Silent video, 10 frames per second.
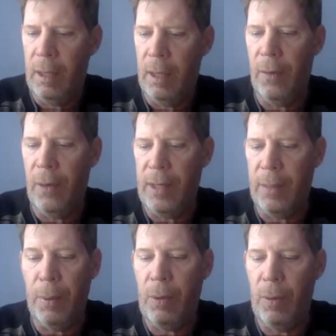Otherwise
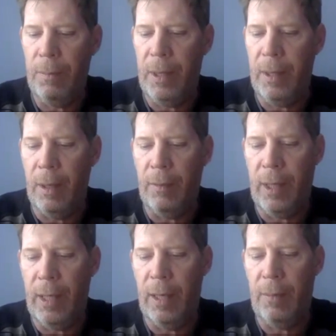the book wouldn't be done
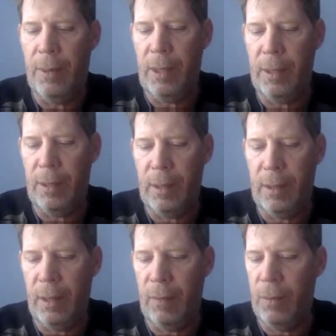right now, because
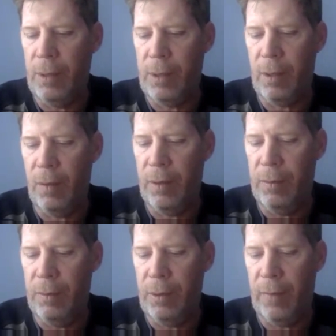once COVID
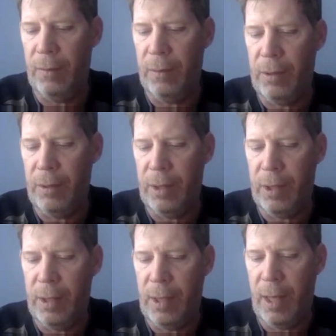travel
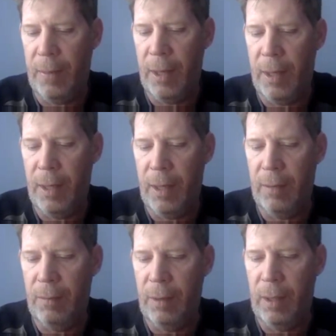restrictions came on,
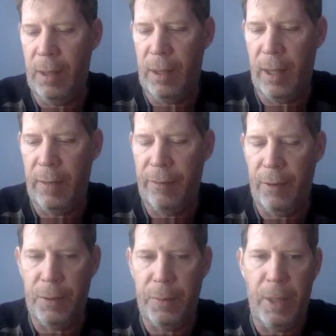it really kind of
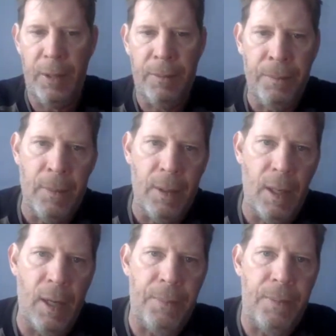froze me
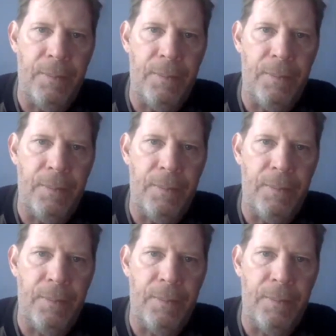up.